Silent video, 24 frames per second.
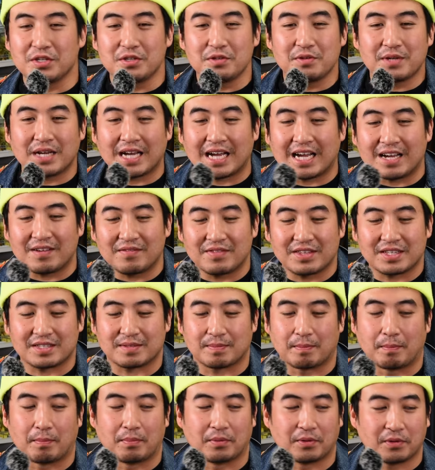you have this
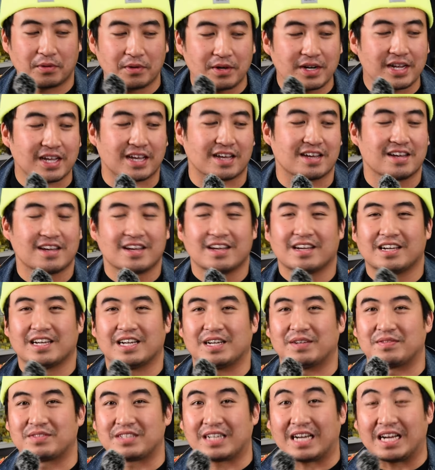brick
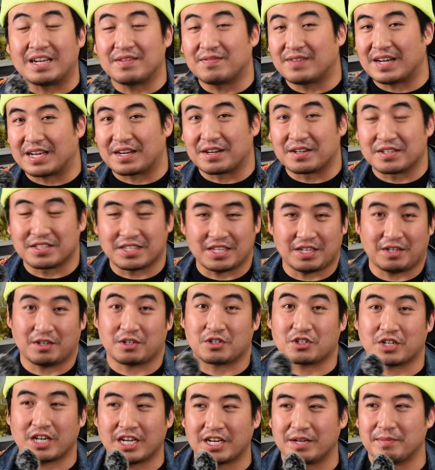of TIE fighters that you're
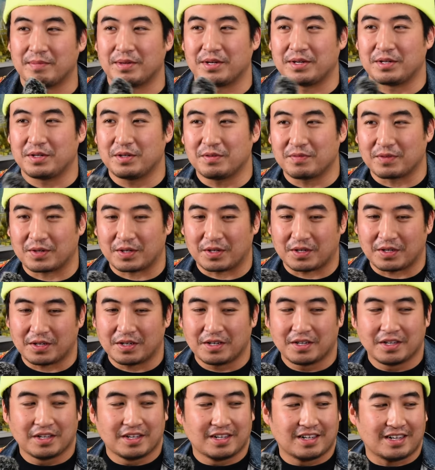trying to maneuver
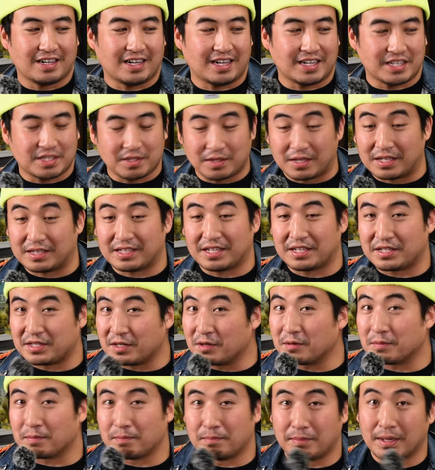so that they
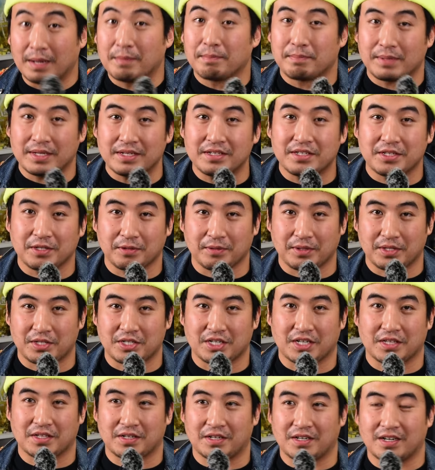don't bump into each
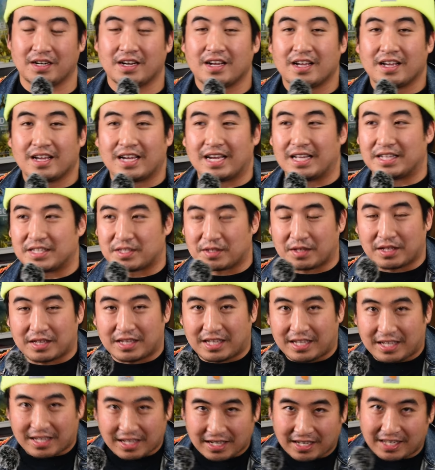other, and so that
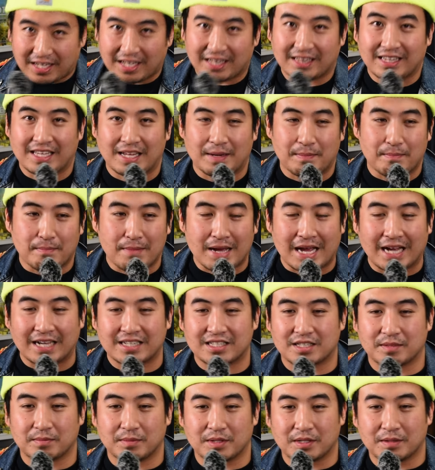they can get that
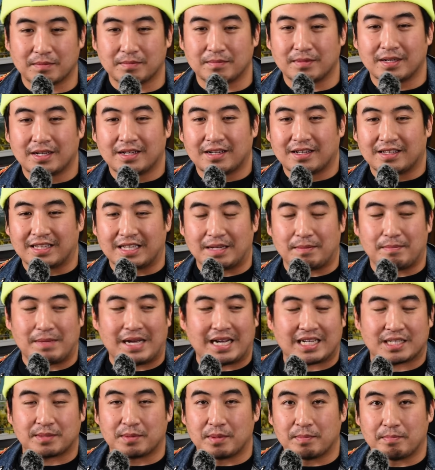maximum
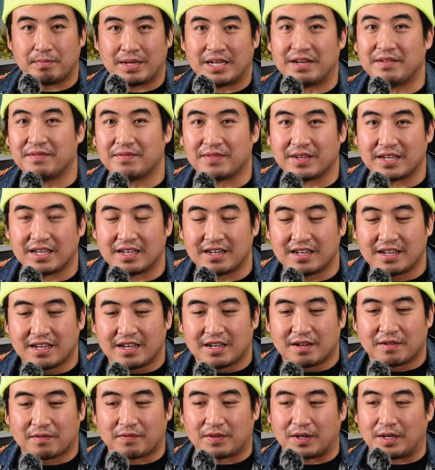benefit
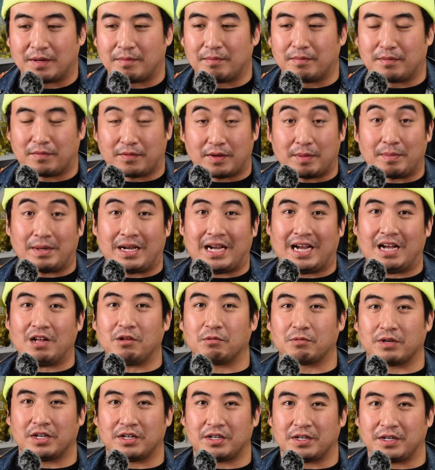from
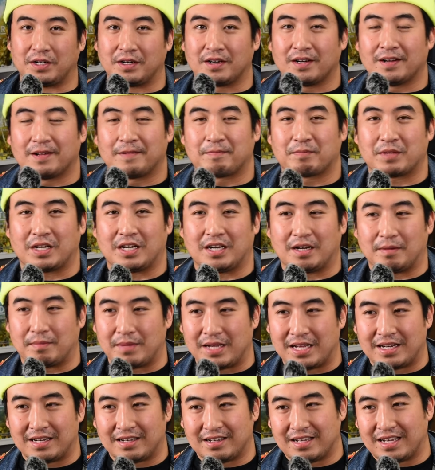Hal Runner.
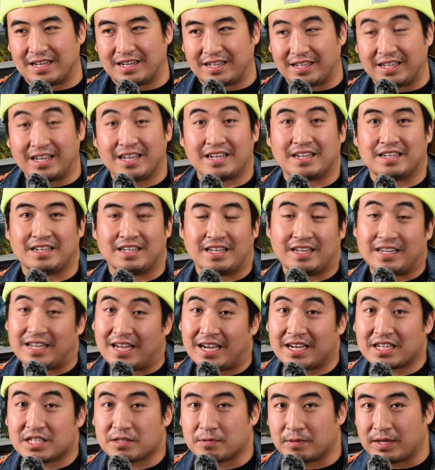And again, in
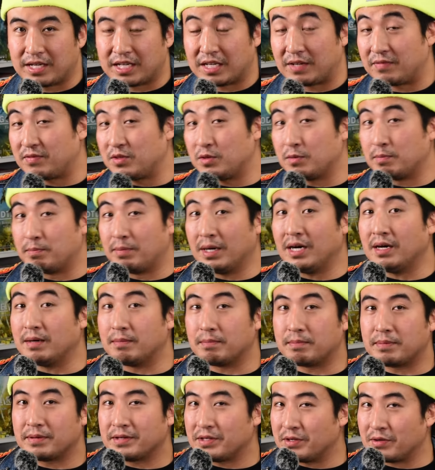X-Wing, if you
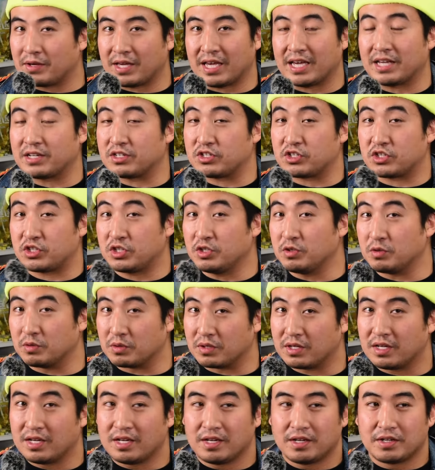bump, you can't
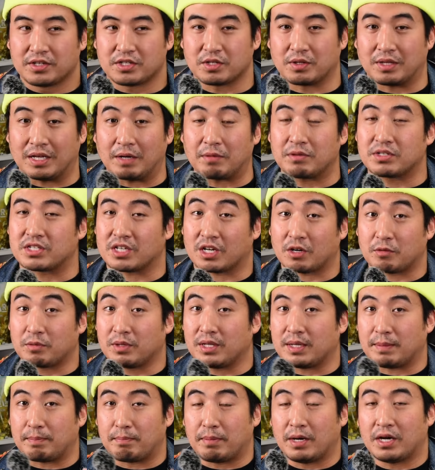shoot. So that was like a
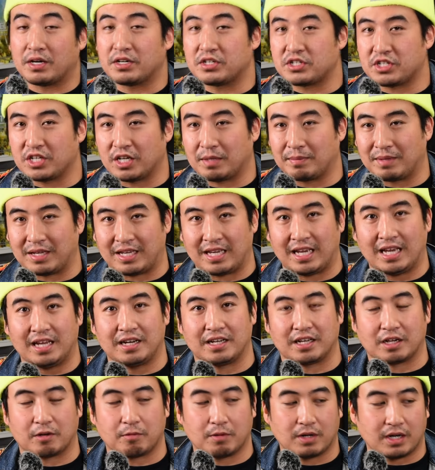really punishing
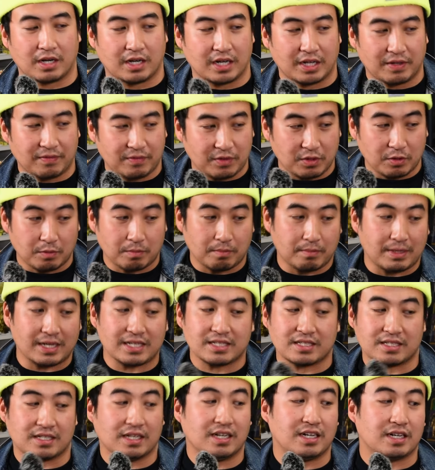mechanic where if you
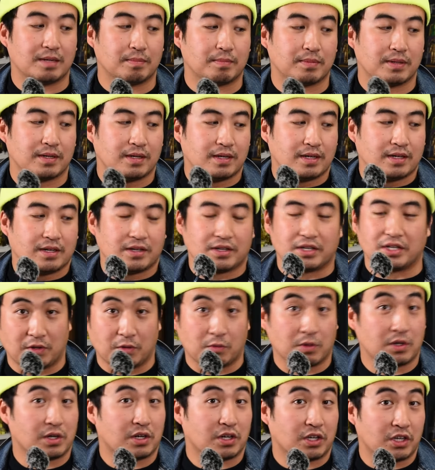messed up, if you
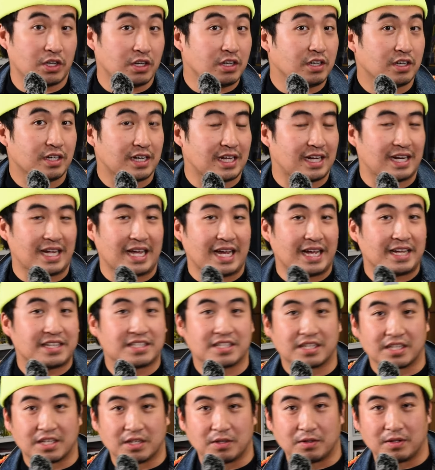weren't good at
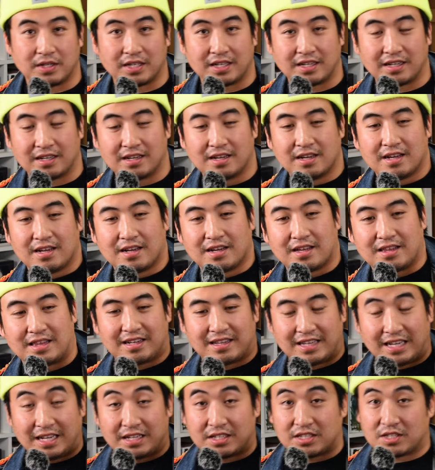executing
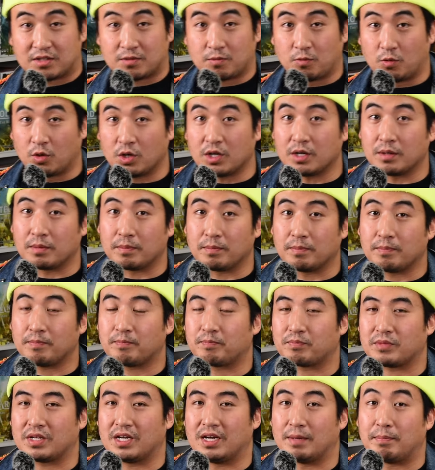that swarm,
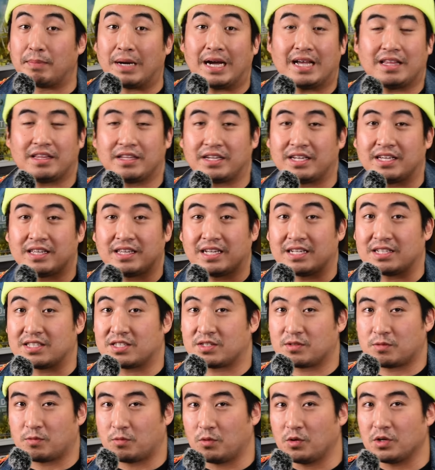piloting that
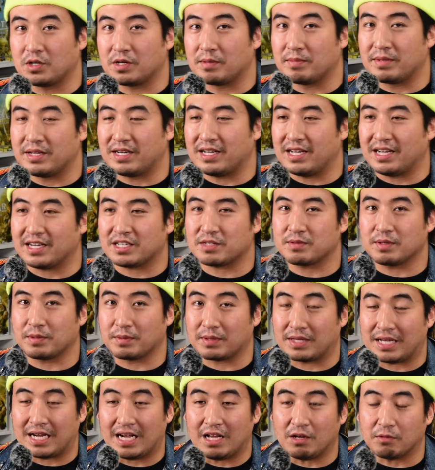swarm in X-Wing
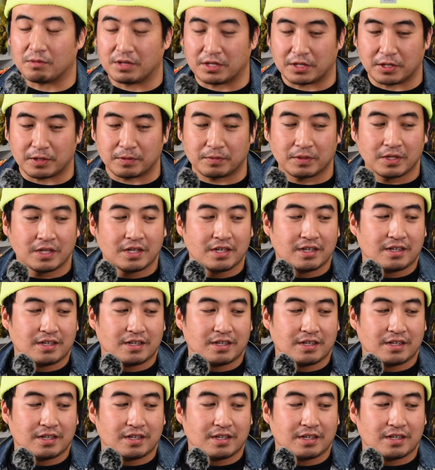with Hal Runner,